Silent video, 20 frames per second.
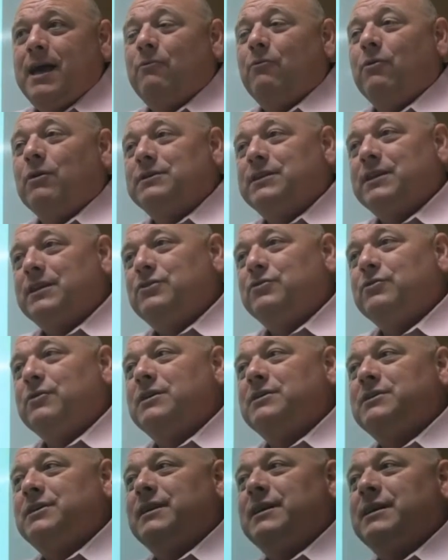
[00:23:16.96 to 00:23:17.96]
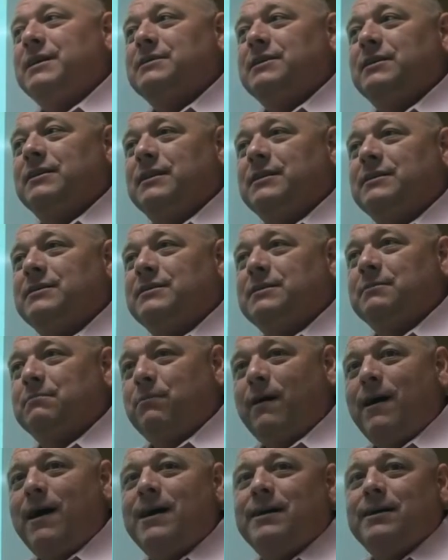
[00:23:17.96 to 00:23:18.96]
And what's interesting is that this is a
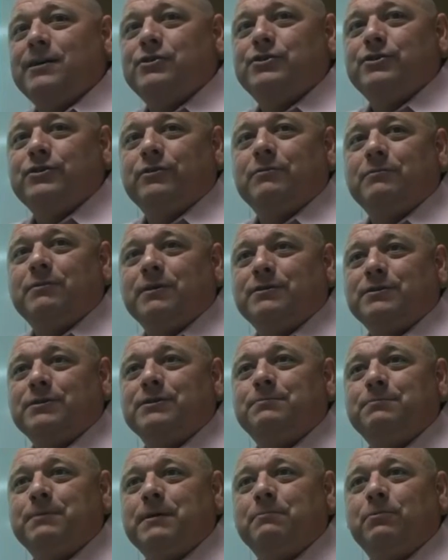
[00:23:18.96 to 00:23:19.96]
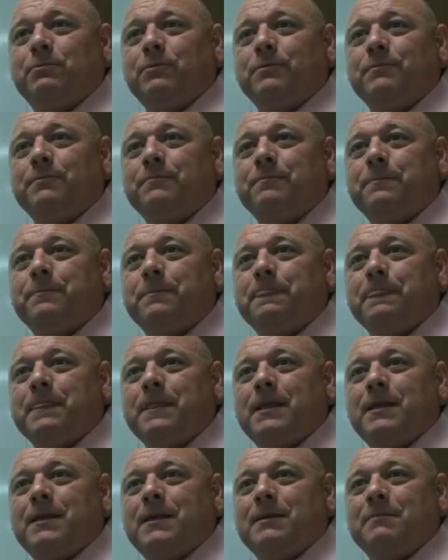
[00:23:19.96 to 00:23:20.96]
pride issue amongst these people.
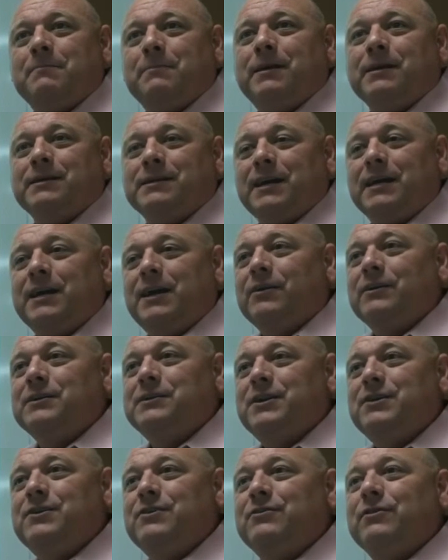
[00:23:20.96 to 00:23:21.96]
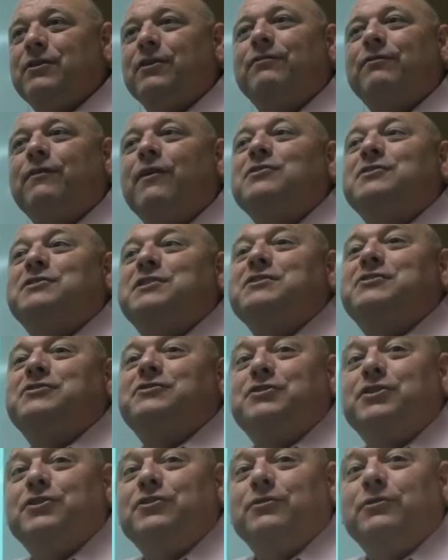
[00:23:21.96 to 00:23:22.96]
Because I guarantee you, they're a false
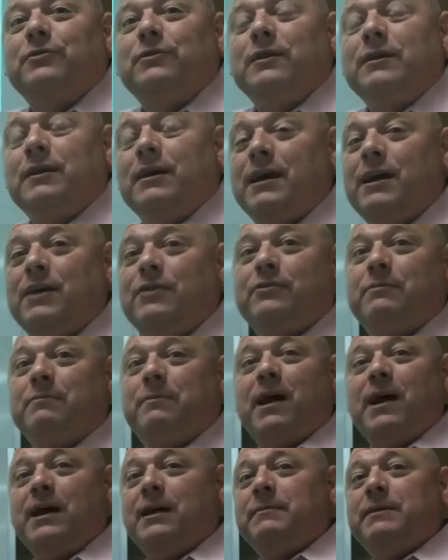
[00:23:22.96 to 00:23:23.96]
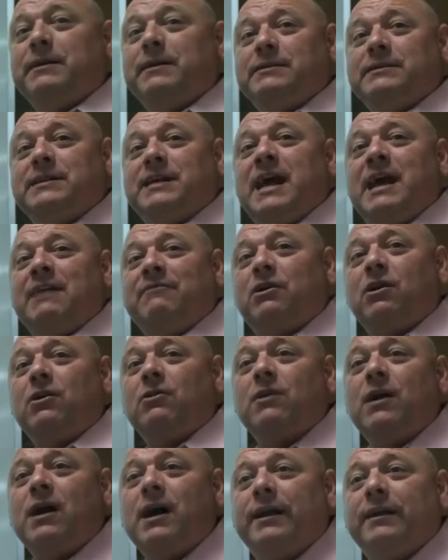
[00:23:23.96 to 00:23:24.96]
teacher too. Henry Blackaby, does he have it
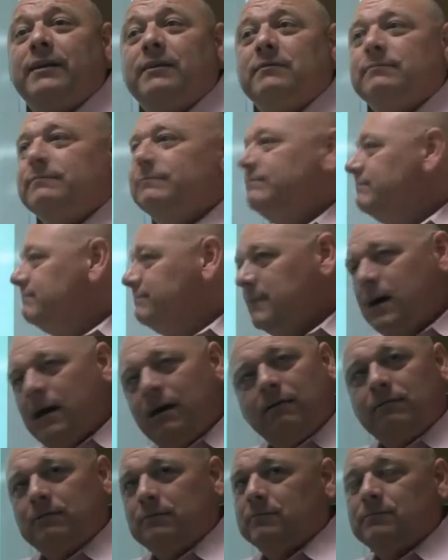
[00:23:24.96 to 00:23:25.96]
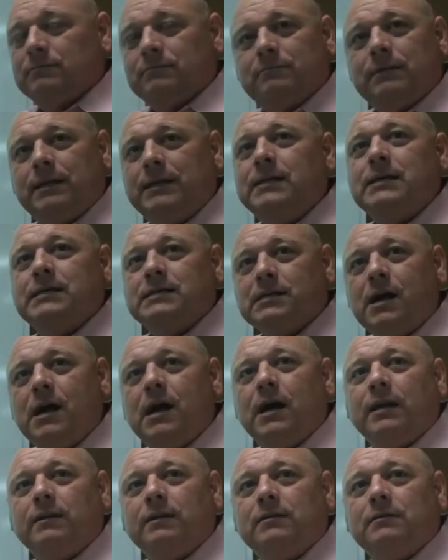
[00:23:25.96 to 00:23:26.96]
all right? No, he does
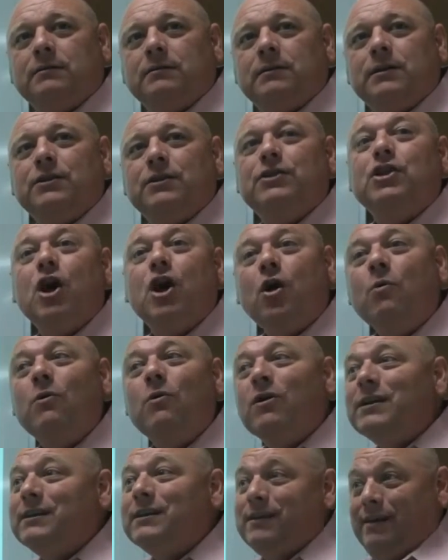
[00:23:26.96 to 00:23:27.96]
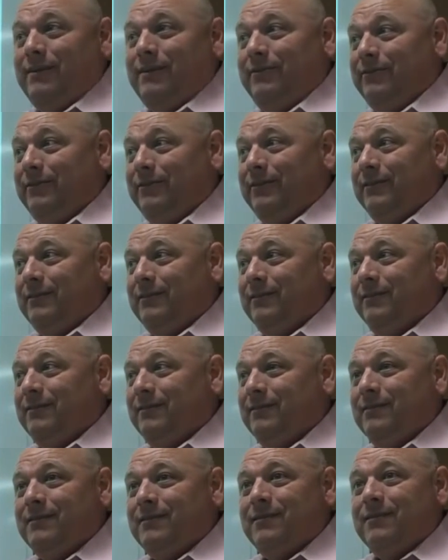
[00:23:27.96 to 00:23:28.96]
not. No one does.
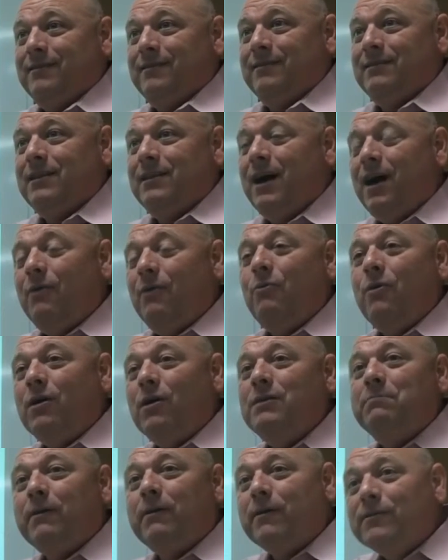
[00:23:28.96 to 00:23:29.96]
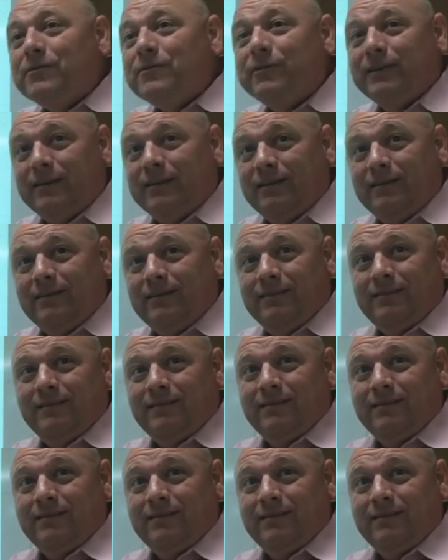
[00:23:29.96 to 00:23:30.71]
Not one person.